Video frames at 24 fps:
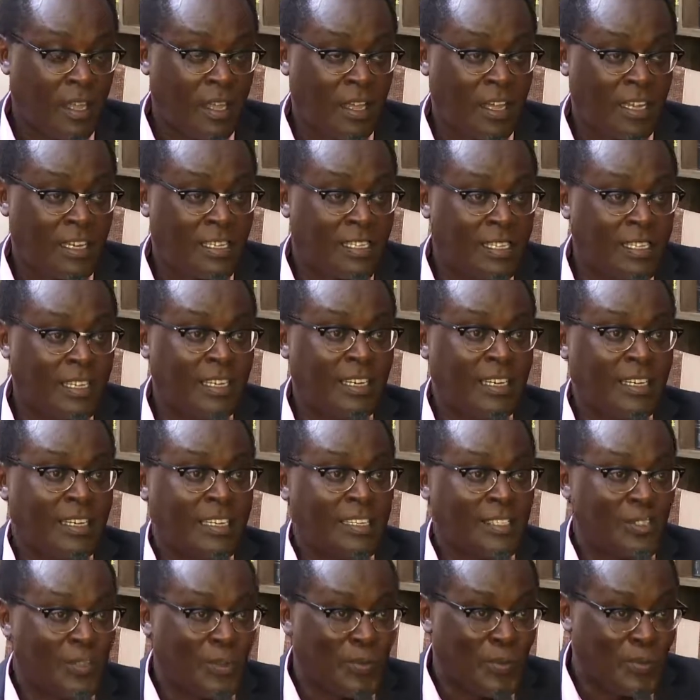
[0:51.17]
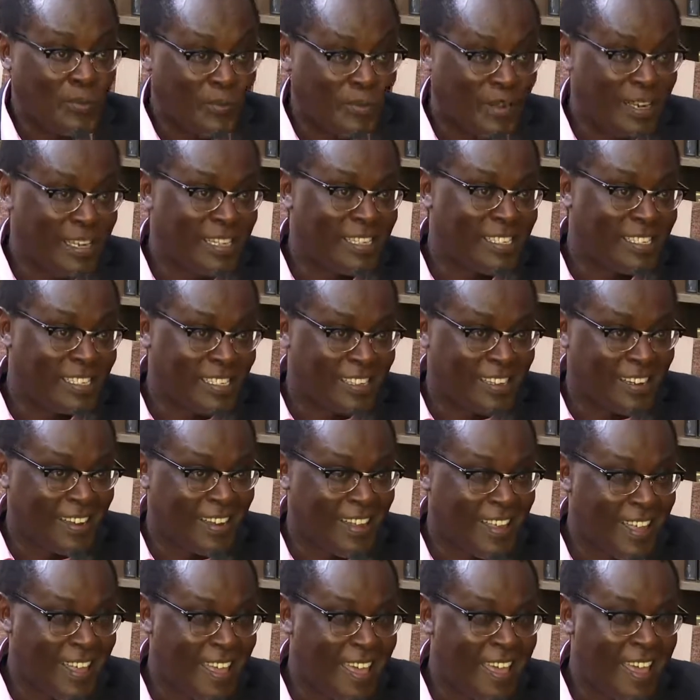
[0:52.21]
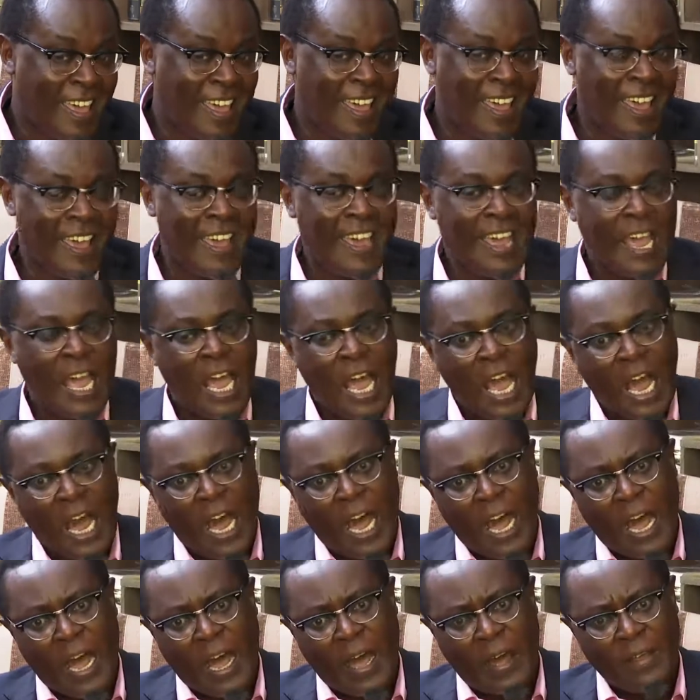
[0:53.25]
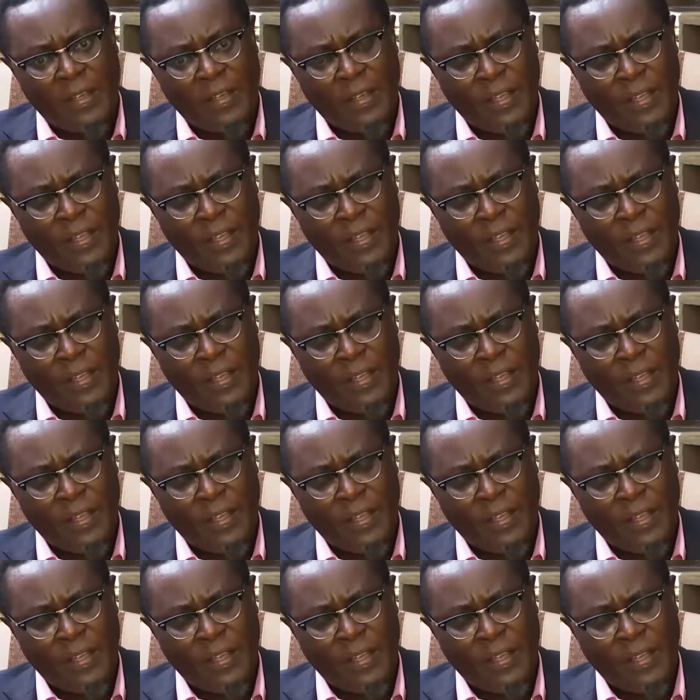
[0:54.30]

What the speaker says: until it is completed. Raila